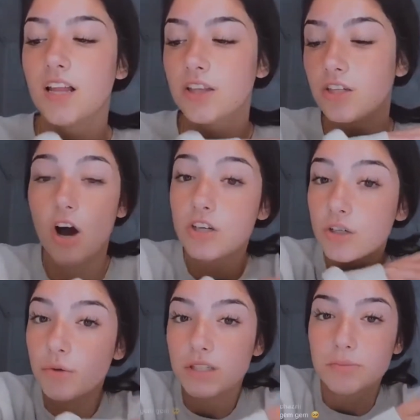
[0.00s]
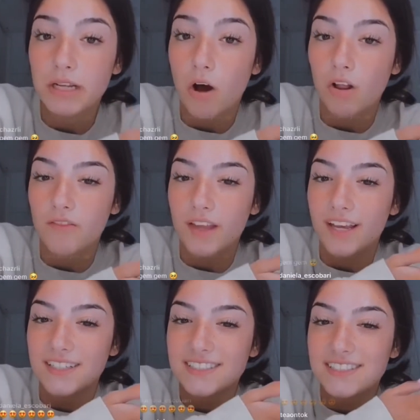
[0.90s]
the doctor will explain all of
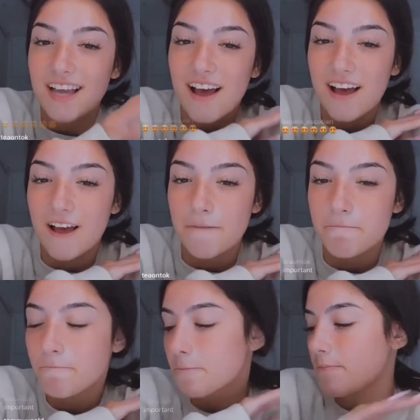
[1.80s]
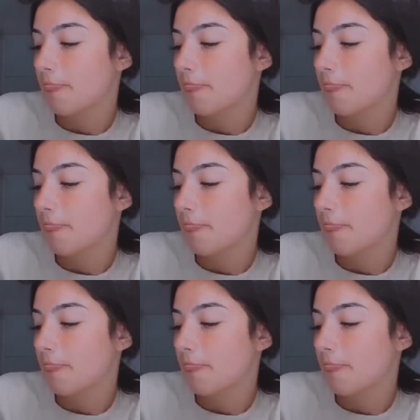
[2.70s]
this in